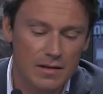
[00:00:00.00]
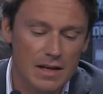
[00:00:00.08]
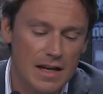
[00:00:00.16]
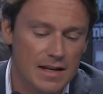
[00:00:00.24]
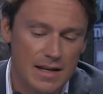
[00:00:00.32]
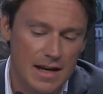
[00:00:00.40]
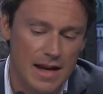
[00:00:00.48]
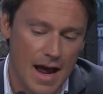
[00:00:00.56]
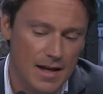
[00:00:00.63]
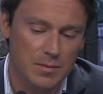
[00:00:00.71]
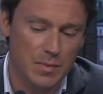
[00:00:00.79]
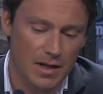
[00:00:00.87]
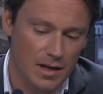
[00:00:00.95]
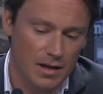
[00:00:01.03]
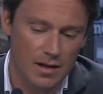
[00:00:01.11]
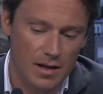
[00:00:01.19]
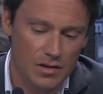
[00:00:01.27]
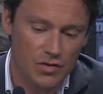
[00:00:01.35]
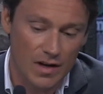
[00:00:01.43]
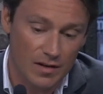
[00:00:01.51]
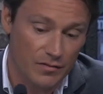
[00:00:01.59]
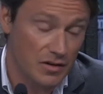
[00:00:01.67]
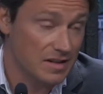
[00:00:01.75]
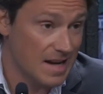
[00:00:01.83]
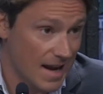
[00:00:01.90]
it has been a trend
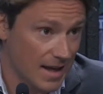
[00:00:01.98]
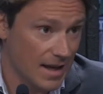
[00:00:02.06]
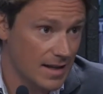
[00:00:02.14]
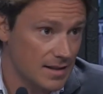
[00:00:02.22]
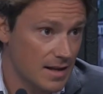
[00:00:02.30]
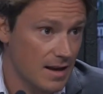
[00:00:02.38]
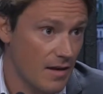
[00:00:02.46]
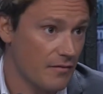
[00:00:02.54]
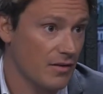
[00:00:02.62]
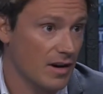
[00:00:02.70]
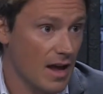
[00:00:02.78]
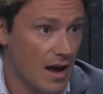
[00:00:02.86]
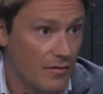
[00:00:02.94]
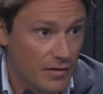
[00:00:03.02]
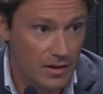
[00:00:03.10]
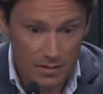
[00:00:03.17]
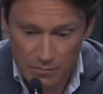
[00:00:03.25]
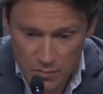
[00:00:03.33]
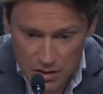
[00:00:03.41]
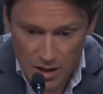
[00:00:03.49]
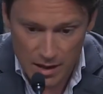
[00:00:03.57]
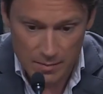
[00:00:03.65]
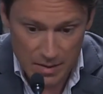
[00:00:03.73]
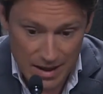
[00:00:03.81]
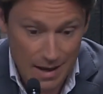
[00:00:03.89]
for decades that every
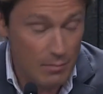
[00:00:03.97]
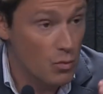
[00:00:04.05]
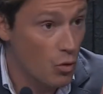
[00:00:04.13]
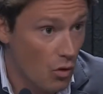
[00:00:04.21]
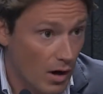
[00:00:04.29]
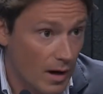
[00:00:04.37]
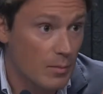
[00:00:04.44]
study became more and